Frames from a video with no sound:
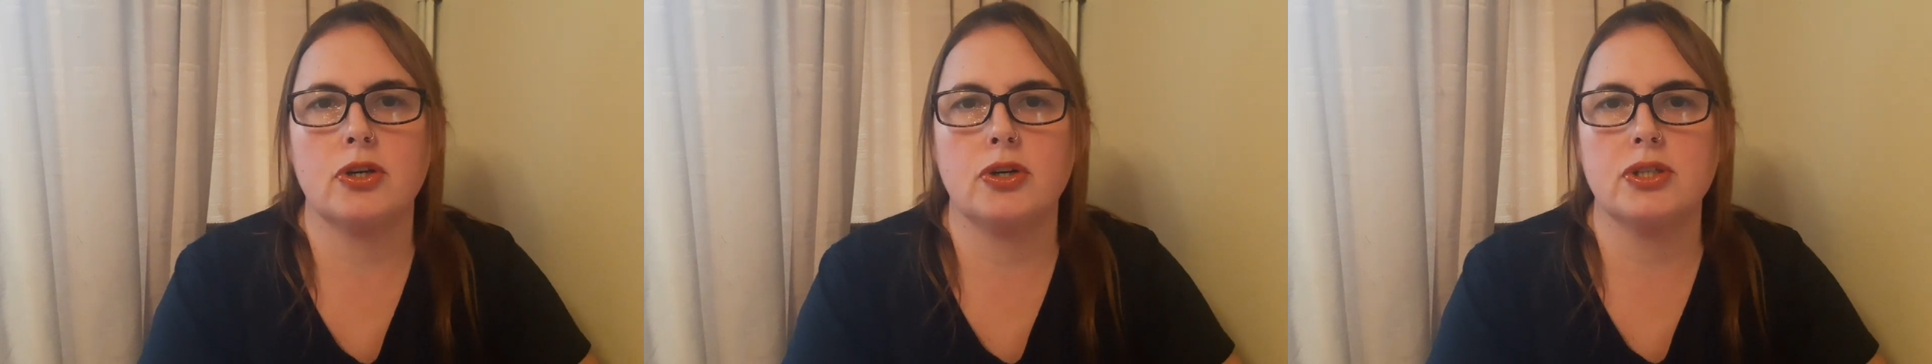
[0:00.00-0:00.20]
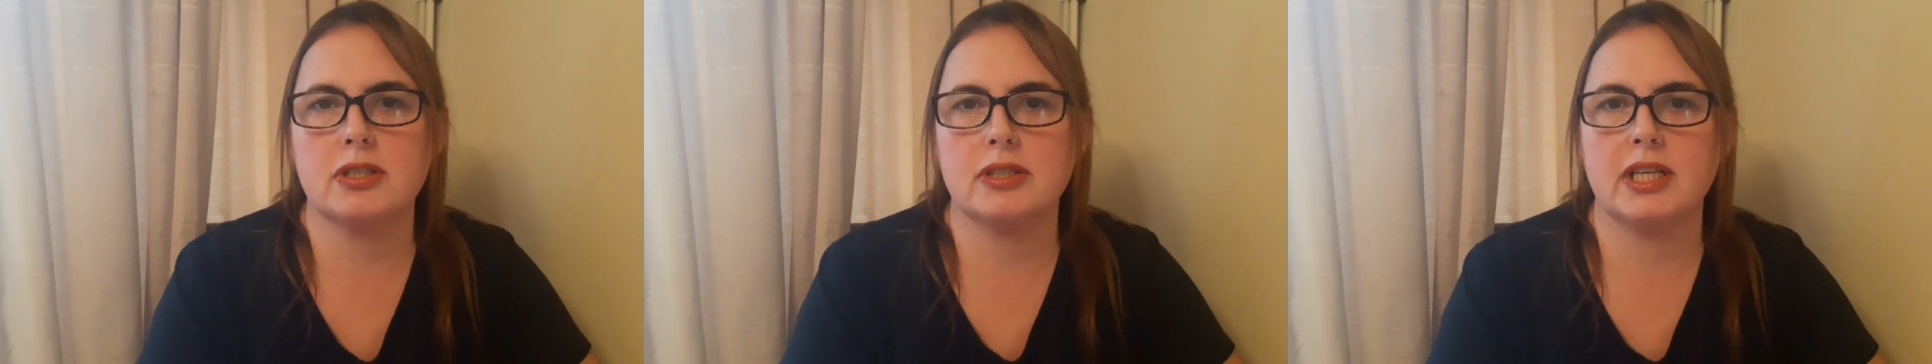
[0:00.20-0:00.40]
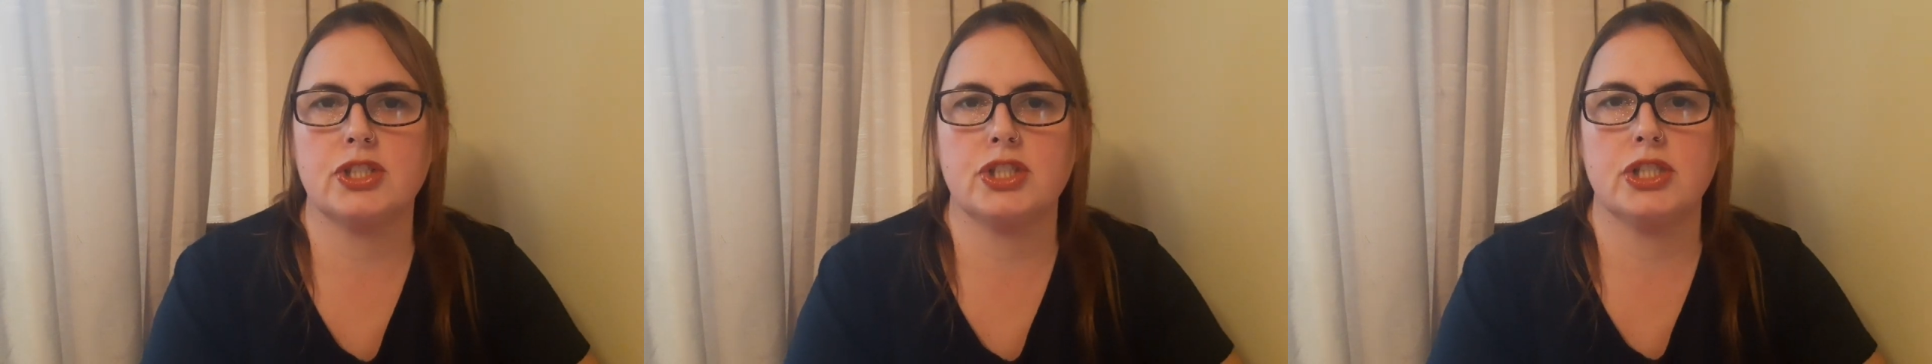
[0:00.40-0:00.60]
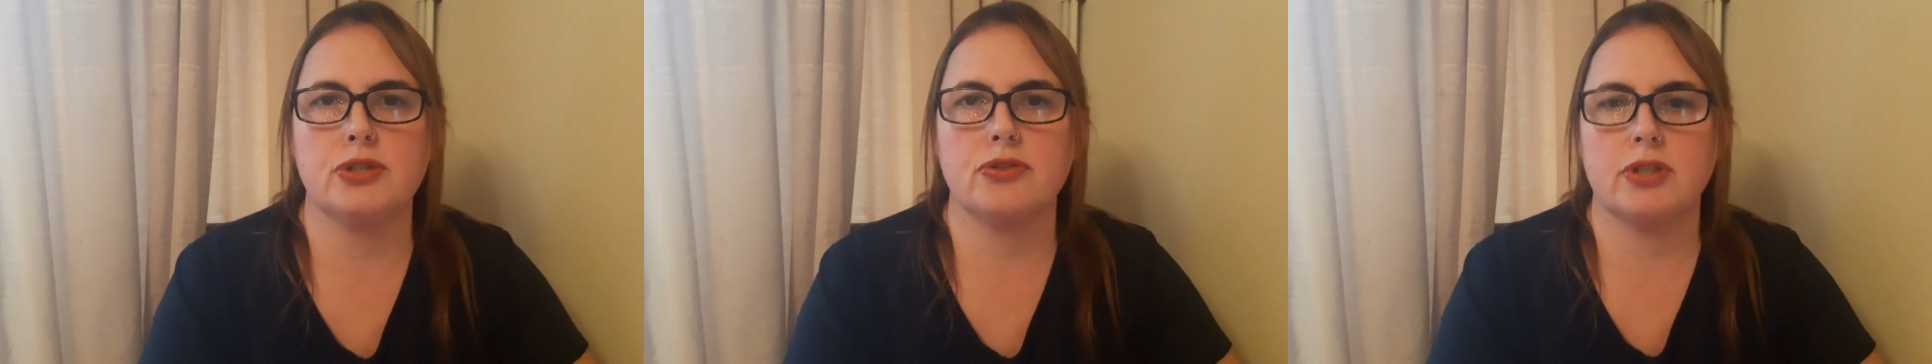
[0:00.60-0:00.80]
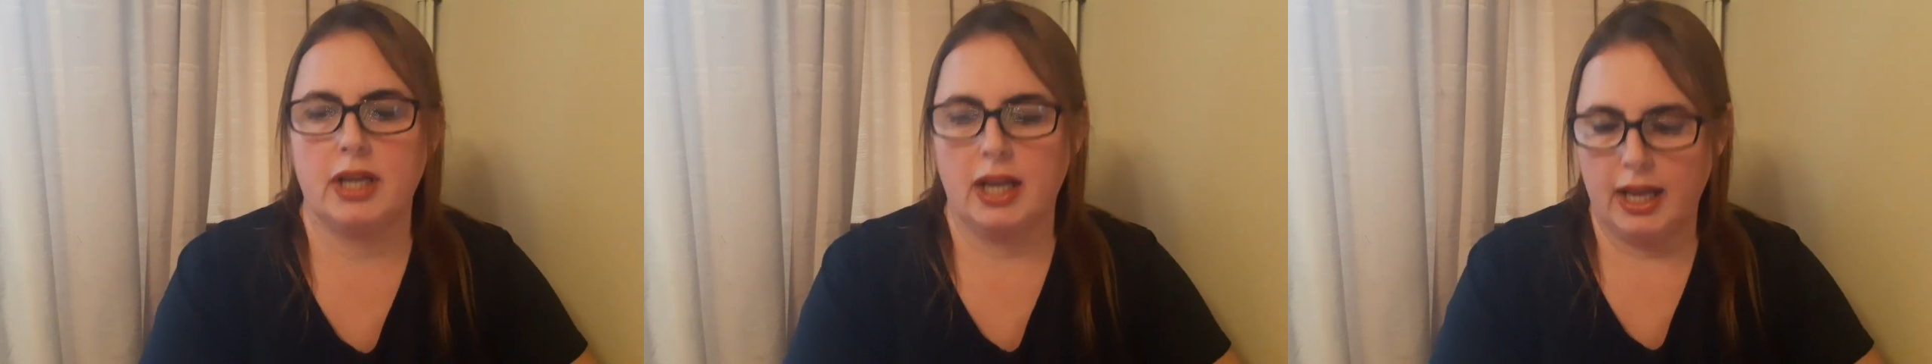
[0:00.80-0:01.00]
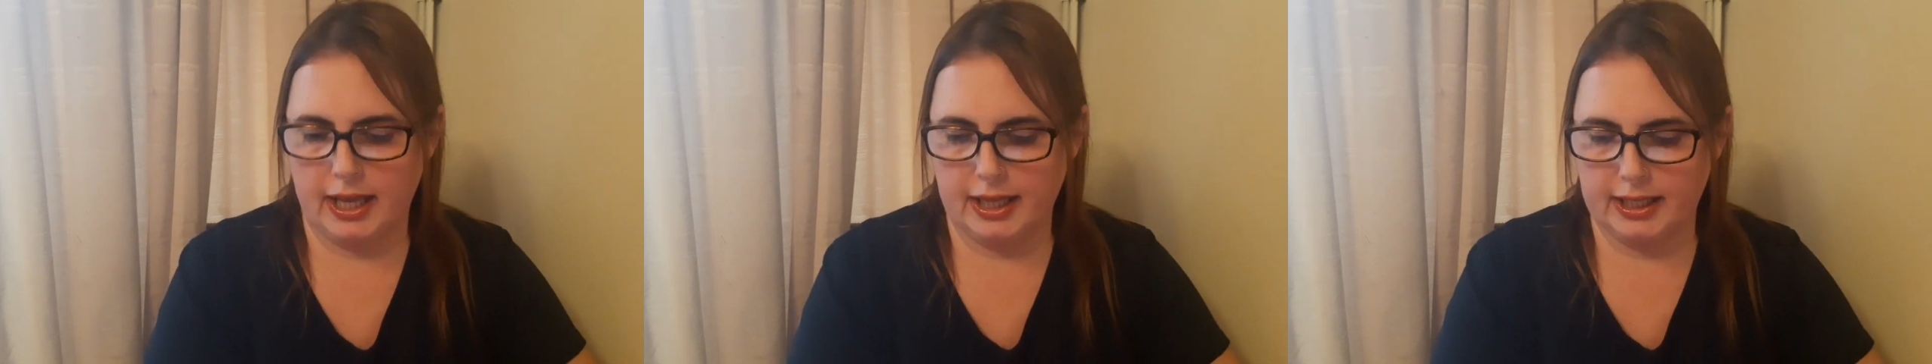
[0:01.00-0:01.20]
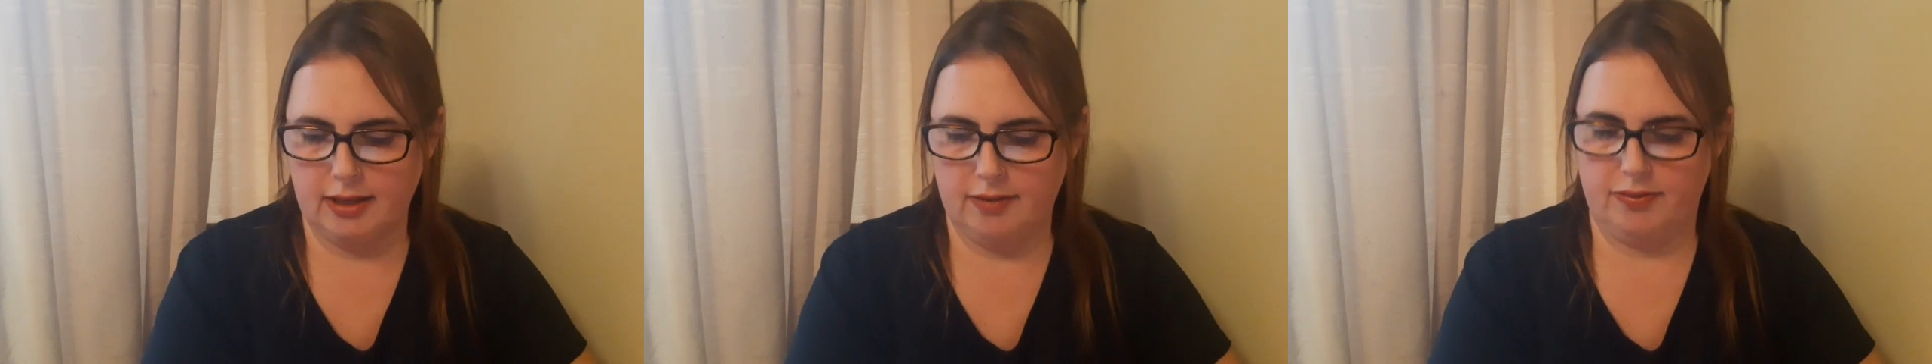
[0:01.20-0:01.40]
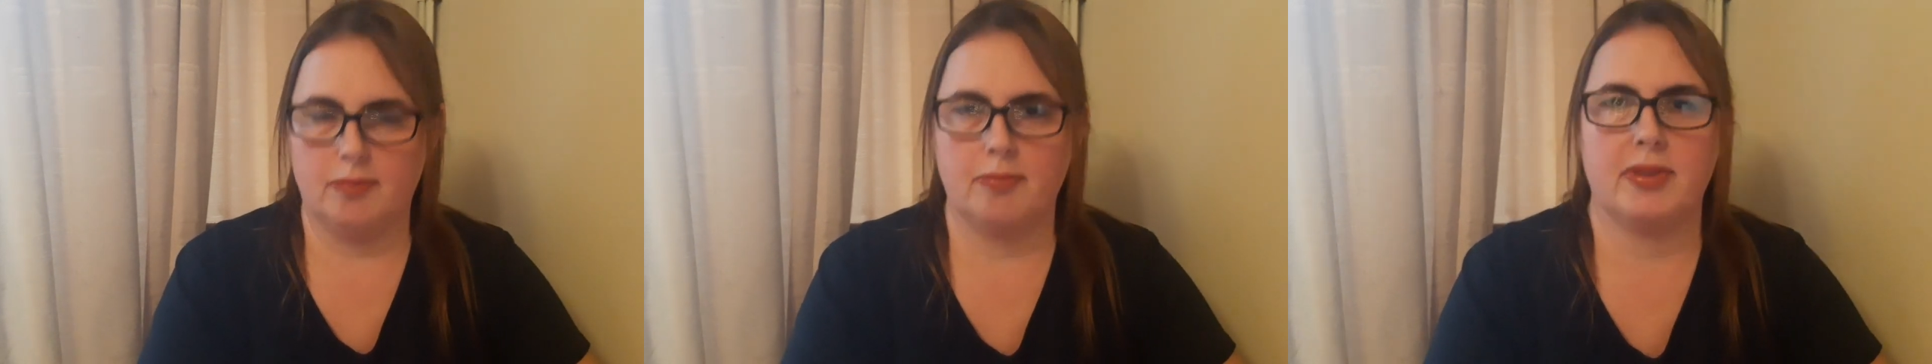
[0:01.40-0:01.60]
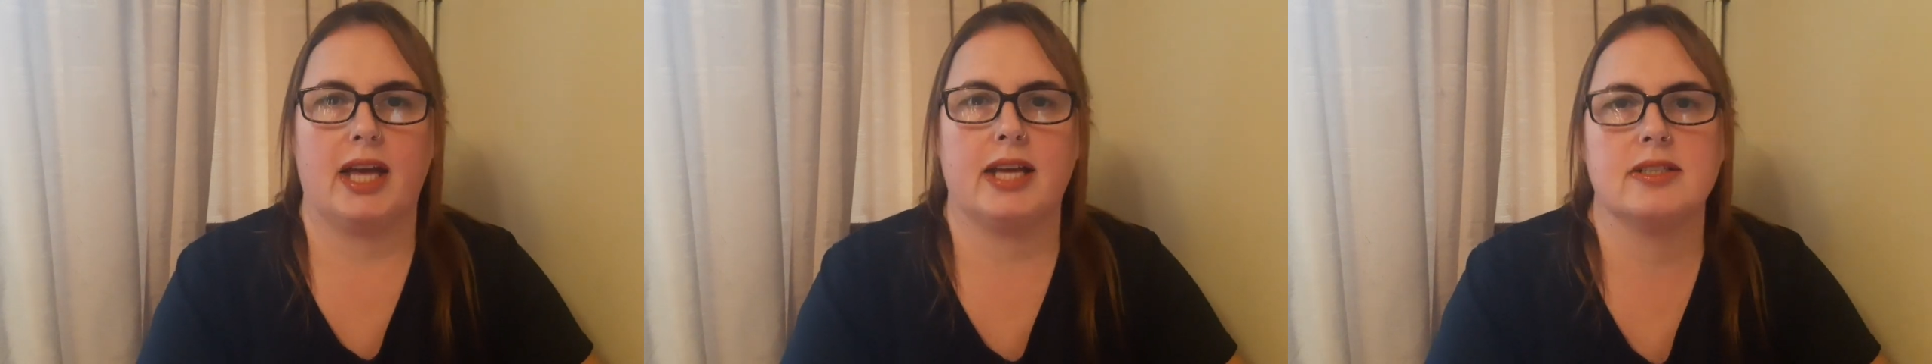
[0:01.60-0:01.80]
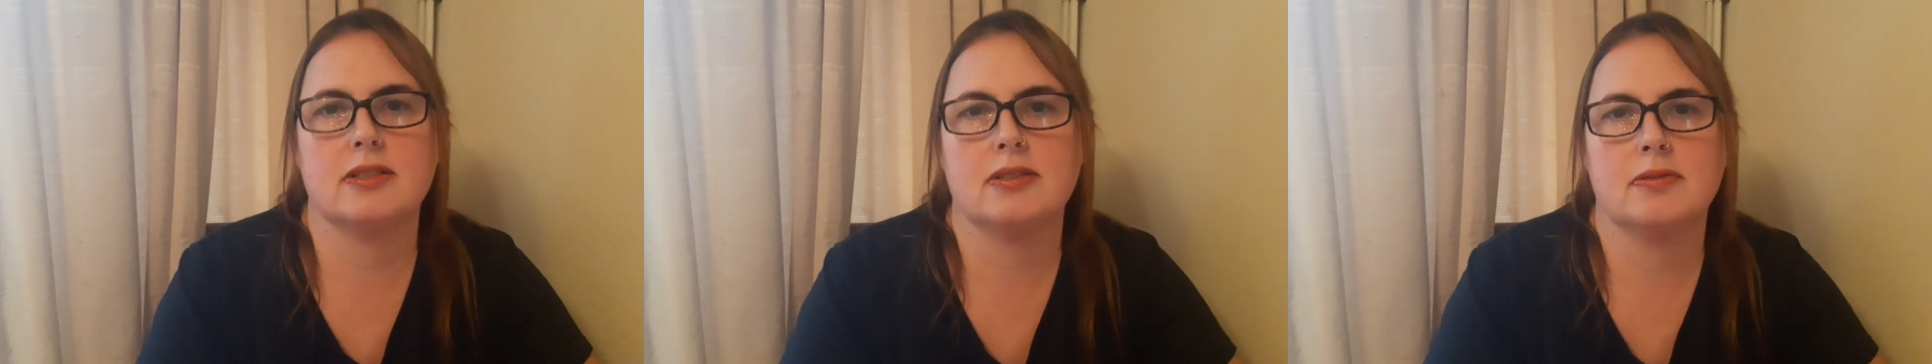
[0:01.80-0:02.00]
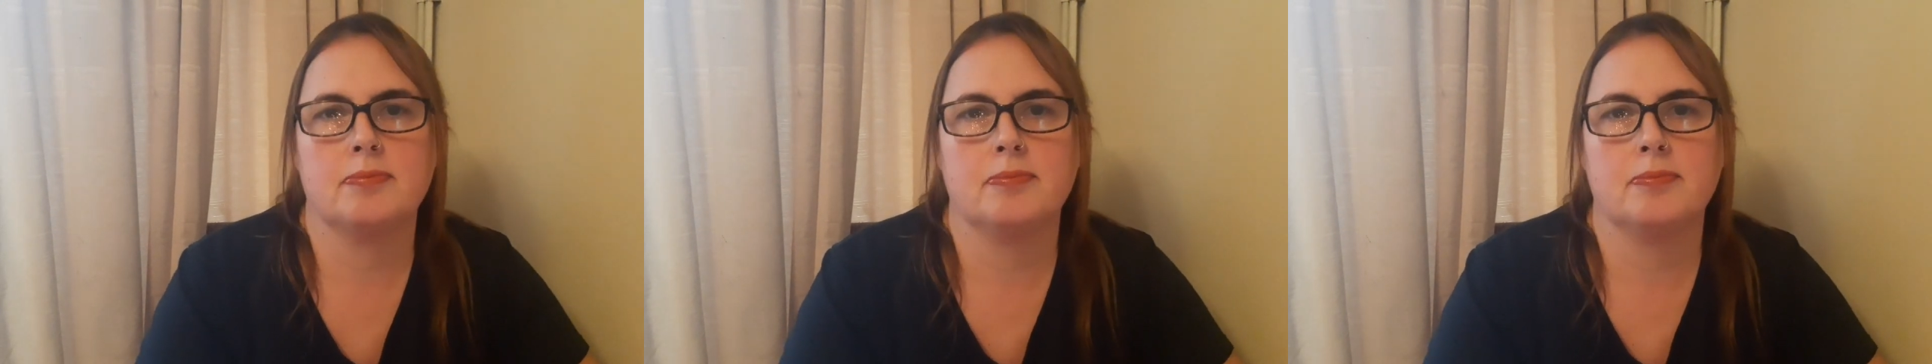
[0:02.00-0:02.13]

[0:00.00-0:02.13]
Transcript: onto their children and give them that.